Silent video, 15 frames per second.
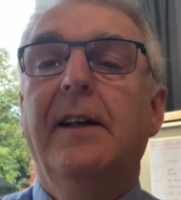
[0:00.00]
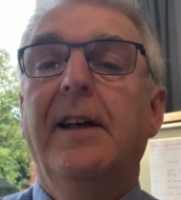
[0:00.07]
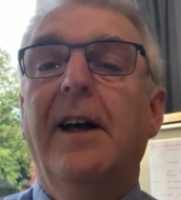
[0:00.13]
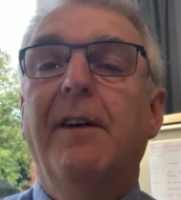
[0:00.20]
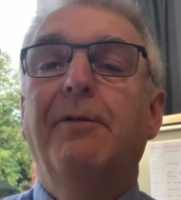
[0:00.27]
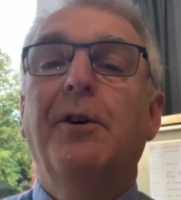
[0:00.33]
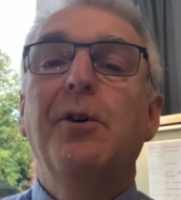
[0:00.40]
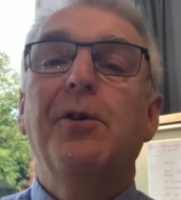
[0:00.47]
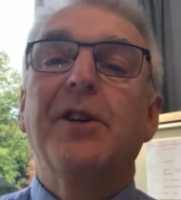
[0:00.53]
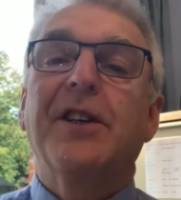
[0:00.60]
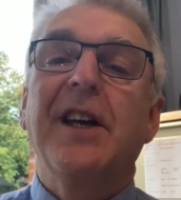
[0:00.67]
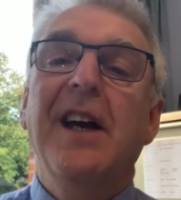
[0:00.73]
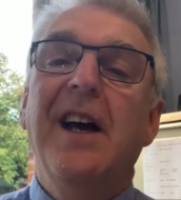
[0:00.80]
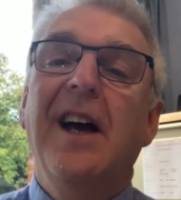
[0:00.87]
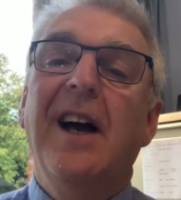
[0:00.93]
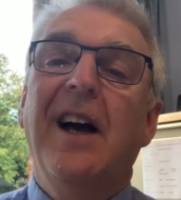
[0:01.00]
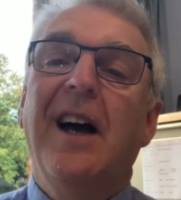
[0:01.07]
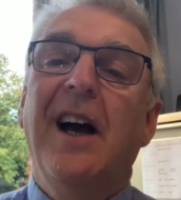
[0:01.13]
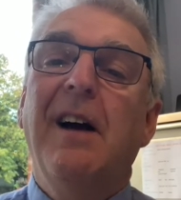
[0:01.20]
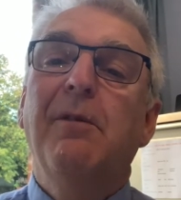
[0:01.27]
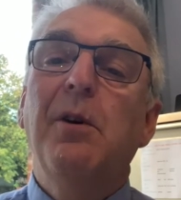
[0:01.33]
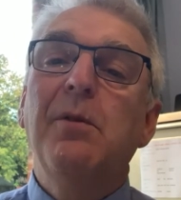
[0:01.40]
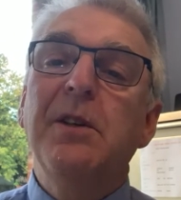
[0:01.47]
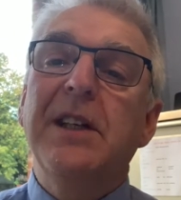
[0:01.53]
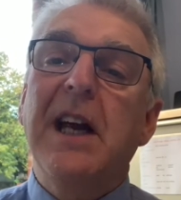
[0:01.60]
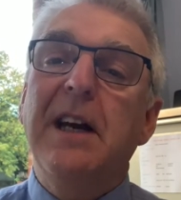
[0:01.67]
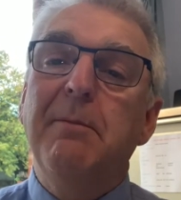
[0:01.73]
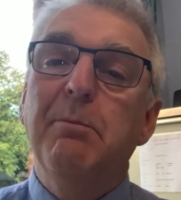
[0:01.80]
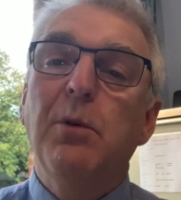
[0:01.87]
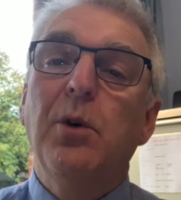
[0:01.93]
Of course, I've always
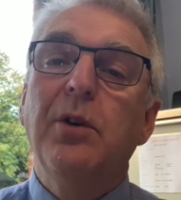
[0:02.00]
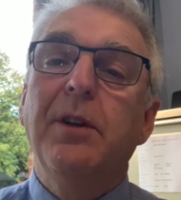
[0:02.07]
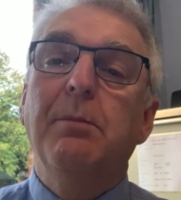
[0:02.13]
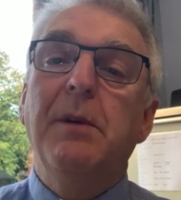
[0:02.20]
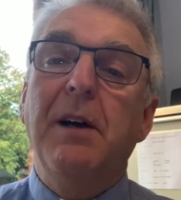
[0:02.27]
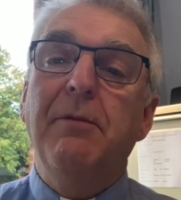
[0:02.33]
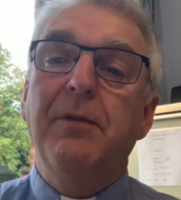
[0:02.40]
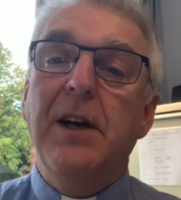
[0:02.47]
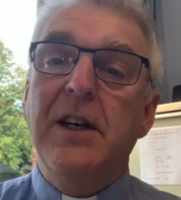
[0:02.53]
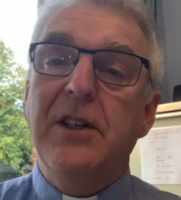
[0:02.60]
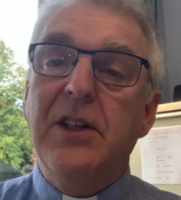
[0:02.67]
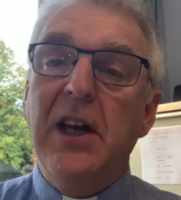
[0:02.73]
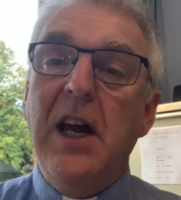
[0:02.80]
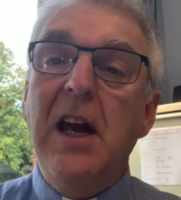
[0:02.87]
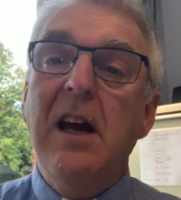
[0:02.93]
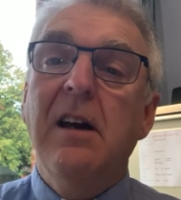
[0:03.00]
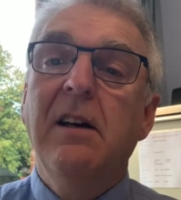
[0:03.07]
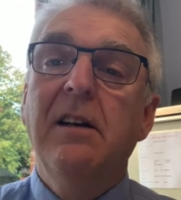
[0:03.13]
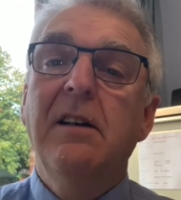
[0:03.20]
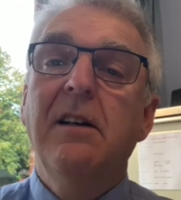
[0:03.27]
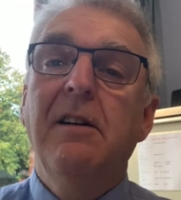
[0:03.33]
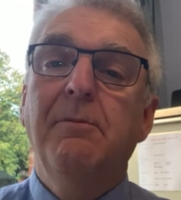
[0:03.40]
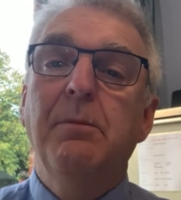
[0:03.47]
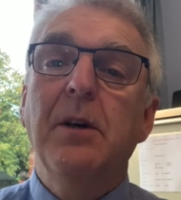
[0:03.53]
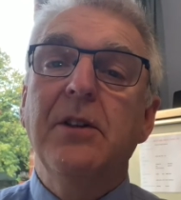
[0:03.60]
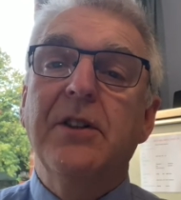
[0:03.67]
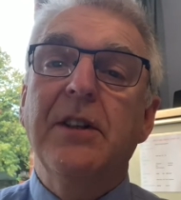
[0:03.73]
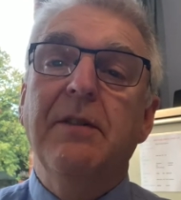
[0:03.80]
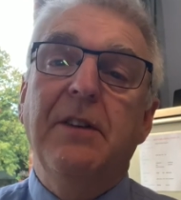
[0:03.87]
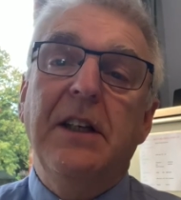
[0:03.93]
had more than my fair share of
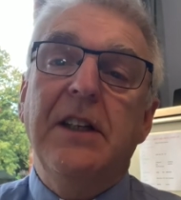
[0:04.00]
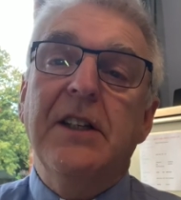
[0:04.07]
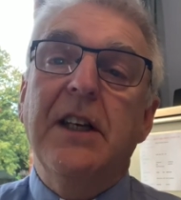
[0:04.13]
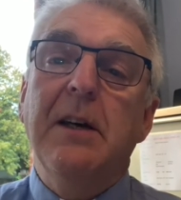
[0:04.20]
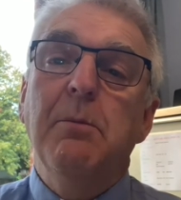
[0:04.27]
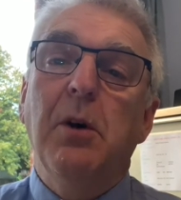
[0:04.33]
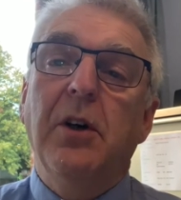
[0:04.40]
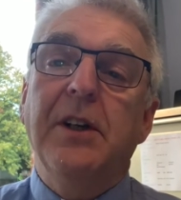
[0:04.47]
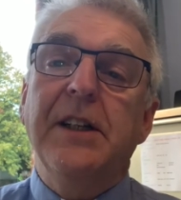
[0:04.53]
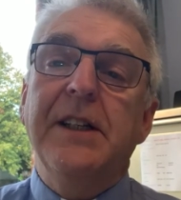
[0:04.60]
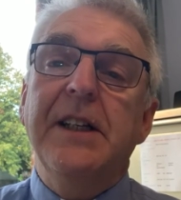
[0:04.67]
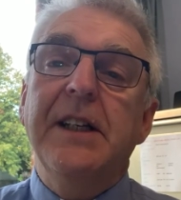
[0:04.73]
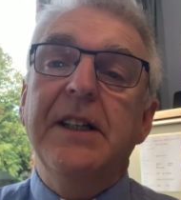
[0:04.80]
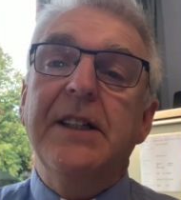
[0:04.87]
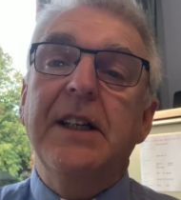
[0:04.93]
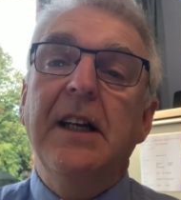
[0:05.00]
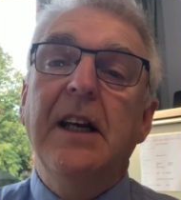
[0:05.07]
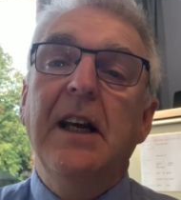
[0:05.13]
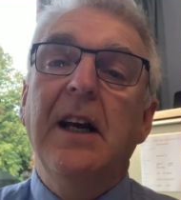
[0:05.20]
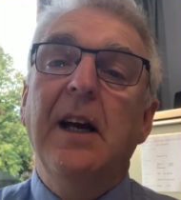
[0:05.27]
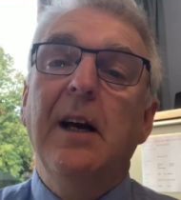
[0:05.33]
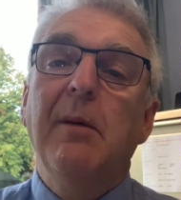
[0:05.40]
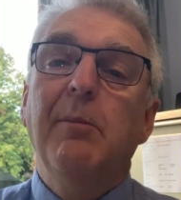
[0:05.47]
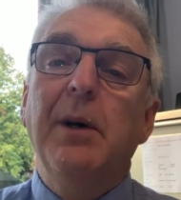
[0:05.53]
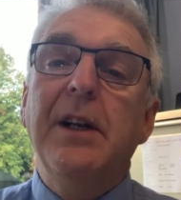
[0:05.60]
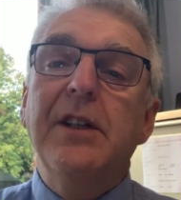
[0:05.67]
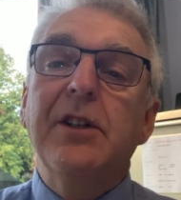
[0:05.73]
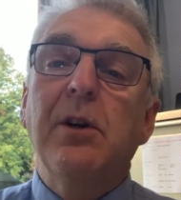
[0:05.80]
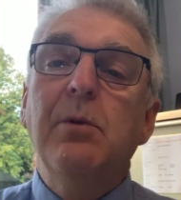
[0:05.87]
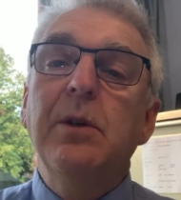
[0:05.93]
most of these commodities, but
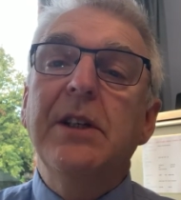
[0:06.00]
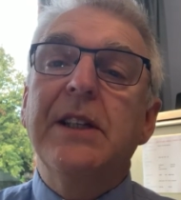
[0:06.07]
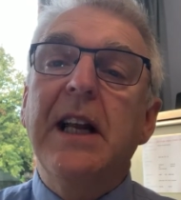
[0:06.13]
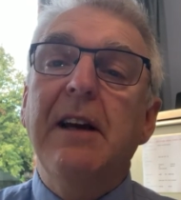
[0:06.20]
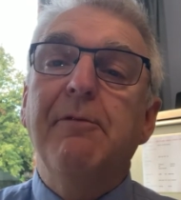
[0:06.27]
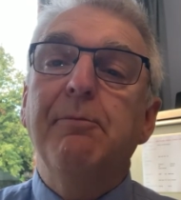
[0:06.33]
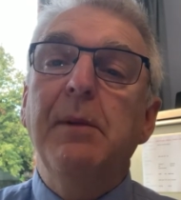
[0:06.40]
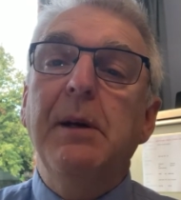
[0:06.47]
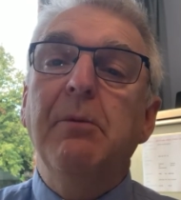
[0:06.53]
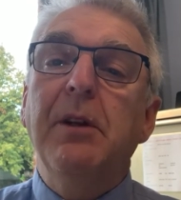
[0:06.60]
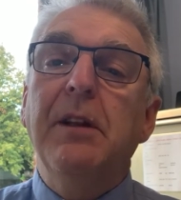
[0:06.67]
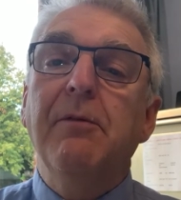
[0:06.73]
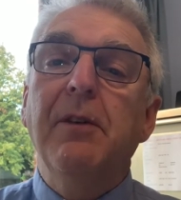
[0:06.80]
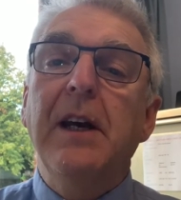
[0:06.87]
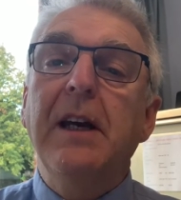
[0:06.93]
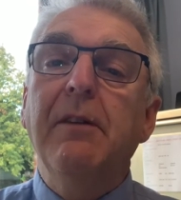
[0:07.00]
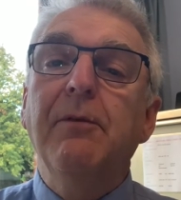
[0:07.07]
it's always left me with a vague